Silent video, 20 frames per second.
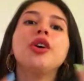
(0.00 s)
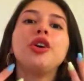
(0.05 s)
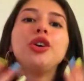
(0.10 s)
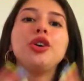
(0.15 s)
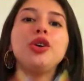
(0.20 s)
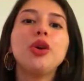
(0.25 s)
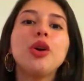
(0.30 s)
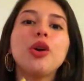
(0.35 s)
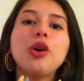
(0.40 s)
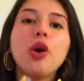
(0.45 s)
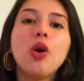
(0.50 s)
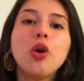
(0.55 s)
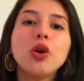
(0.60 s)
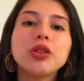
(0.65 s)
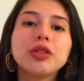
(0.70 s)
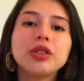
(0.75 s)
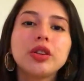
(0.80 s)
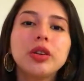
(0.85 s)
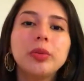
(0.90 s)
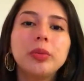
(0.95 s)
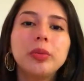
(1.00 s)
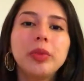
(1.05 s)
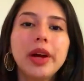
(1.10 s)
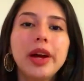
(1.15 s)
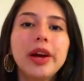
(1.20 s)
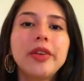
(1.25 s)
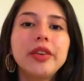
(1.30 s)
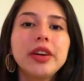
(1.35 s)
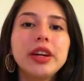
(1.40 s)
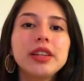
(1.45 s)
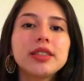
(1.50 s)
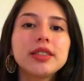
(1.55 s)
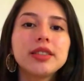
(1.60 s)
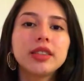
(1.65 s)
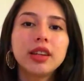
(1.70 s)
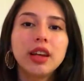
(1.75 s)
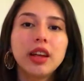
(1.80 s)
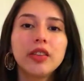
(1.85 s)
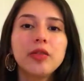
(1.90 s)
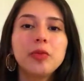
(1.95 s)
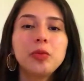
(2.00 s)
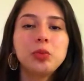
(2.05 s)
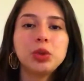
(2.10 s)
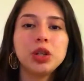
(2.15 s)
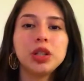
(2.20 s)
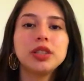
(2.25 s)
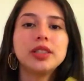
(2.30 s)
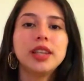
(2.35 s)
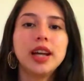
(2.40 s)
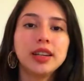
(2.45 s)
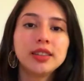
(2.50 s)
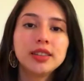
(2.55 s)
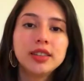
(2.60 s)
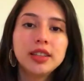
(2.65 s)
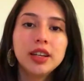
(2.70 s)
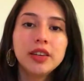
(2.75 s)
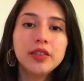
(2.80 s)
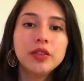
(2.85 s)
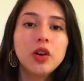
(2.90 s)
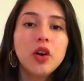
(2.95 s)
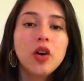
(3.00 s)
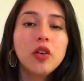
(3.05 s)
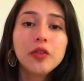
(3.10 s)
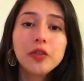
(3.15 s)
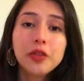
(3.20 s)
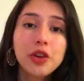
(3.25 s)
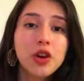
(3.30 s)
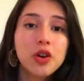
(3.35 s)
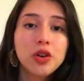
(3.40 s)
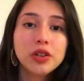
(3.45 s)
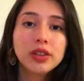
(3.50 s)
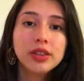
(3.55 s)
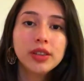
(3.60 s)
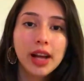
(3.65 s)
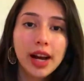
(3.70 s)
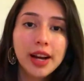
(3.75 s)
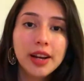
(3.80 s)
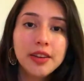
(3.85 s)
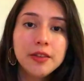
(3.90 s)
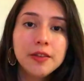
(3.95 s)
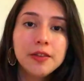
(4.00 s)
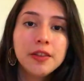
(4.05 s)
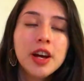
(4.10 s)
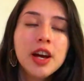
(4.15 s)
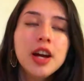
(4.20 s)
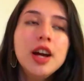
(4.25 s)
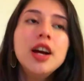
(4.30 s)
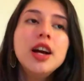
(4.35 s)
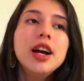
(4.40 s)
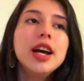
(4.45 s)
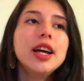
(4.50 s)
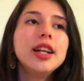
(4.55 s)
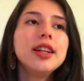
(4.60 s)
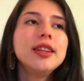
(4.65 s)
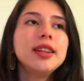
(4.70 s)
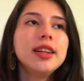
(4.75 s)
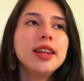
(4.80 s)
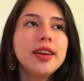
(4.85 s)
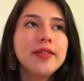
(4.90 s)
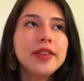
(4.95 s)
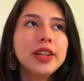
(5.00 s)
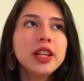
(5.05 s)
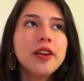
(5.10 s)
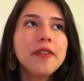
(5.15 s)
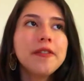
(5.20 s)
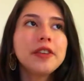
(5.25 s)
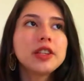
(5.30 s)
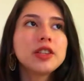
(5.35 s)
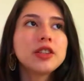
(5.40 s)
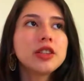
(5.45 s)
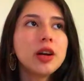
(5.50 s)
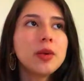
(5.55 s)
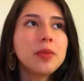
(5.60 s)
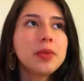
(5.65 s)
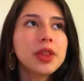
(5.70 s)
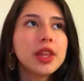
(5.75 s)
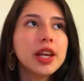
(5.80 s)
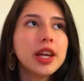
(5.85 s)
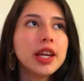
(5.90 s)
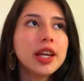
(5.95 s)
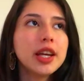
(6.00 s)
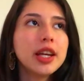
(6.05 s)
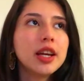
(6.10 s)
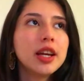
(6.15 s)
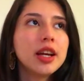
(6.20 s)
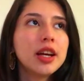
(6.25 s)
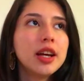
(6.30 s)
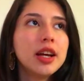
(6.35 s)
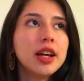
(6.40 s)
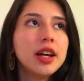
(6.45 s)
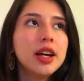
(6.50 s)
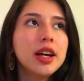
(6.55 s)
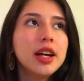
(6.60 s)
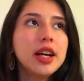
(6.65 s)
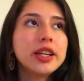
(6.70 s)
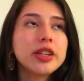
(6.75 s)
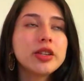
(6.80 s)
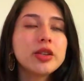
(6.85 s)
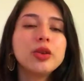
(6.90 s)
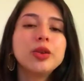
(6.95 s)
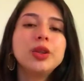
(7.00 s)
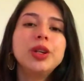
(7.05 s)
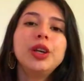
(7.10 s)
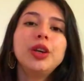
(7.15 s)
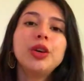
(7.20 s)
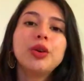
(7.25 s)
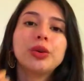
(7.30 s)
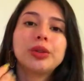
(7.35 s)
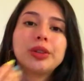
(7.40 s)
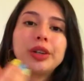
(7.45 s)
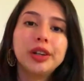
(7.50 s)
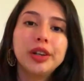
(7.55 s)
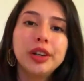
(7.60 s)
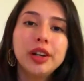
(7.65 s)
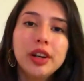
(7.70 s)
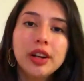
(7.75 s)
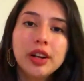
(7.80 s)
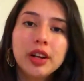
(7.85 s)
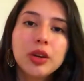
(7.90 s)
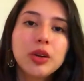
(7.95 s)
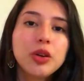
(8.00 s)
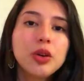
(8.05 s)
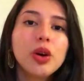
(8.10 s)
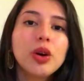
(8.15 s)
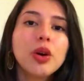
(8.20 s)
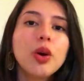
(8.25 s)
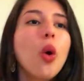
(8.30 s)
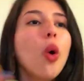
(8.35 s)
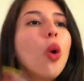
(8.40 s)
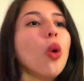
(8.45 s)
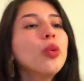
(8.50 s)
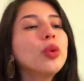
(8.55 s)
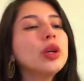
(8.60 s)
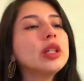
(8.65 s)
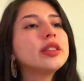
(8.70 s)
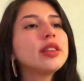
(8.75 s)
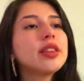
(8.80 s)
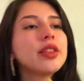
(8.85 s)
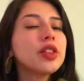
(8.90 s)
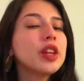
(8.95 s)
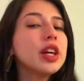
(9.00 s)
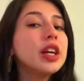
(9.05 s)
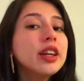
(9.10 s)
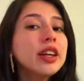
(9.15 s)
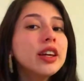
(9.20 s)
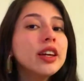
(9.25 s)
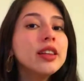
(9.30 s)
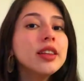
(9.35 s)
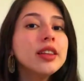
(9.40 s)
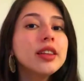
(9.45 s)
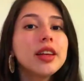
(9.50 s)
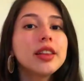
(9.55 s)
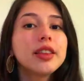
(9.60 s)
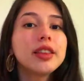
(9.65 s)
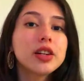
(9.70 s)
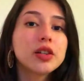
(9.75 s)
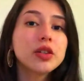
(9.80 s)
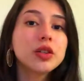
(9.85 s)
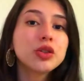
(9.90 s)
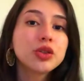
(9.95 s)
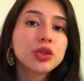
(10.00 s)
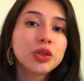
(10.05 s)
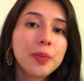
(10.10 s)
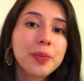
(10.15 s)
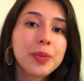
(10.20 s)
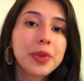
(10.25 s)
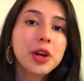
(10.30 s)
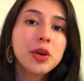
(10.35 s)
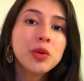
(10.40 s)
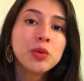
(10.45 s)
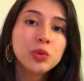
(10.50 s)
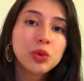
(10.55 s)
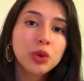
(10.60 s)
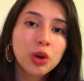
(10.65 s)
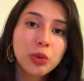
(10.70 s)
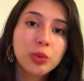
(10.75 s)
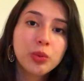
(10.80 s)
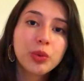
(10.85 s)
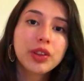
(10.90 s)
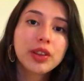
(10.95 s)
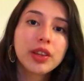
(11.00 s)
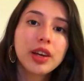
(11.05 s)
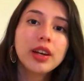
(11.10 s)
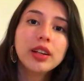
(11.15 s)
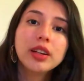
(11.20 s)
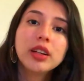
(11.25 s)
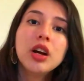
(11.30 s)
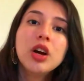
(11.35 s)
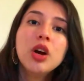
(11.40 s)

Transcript: You're also very self-protective of your life, and even if something is doing you good, you're always thinking that there is something wrong with it.